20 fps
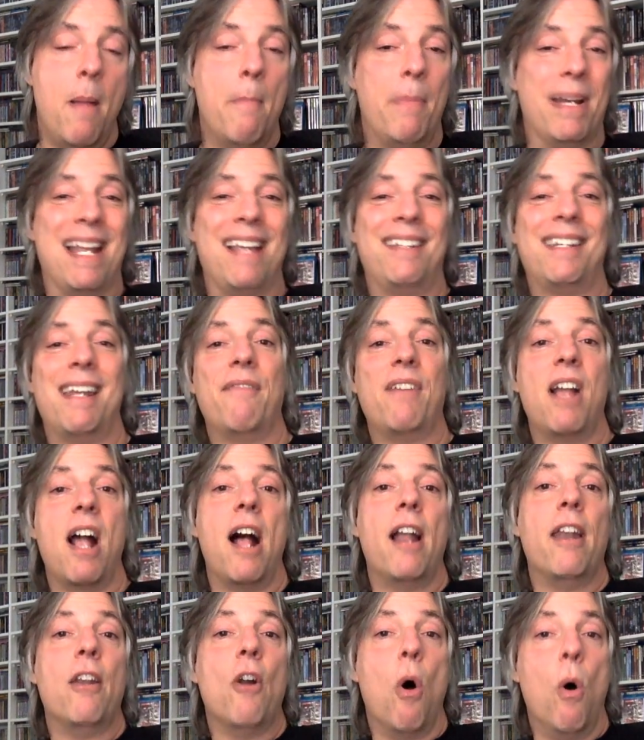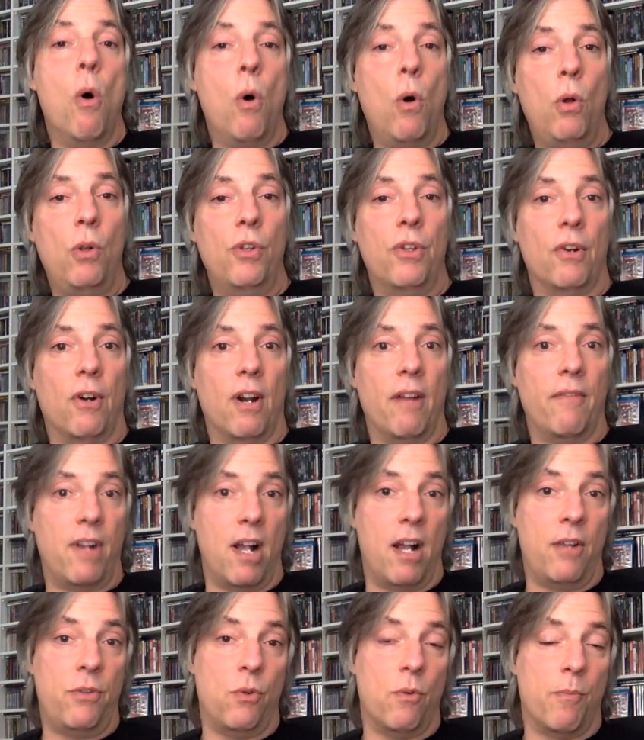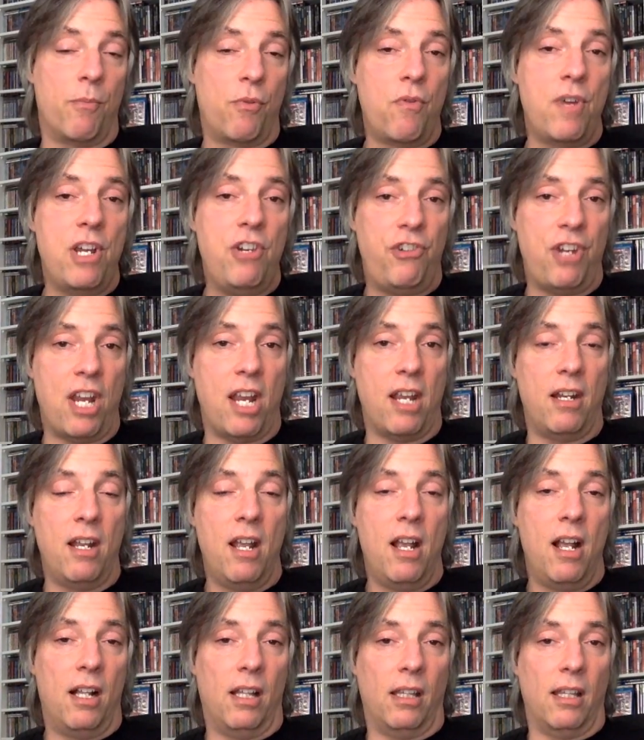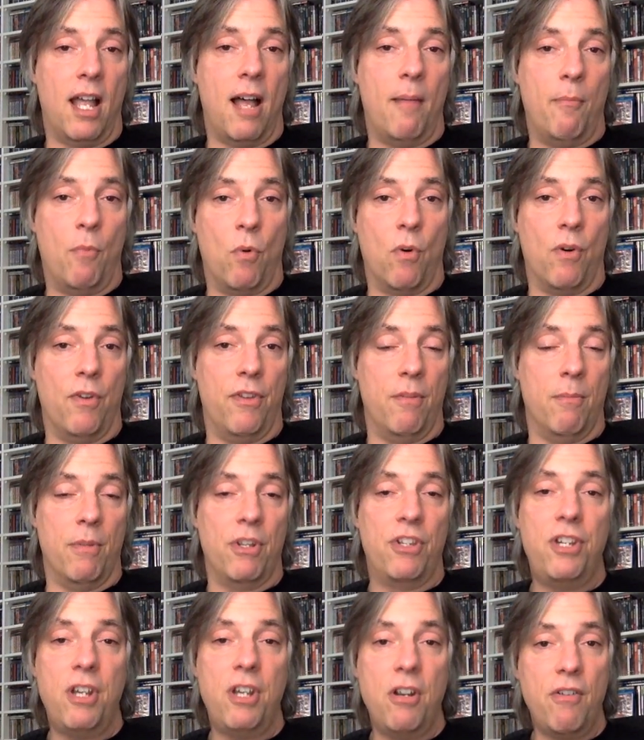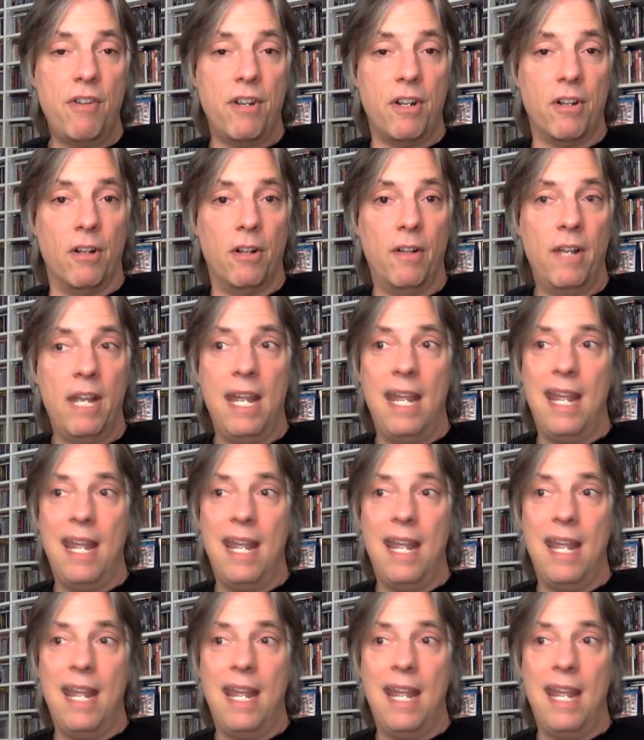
But as I've gotten older, I've gotten to appreciate a lot more of their material.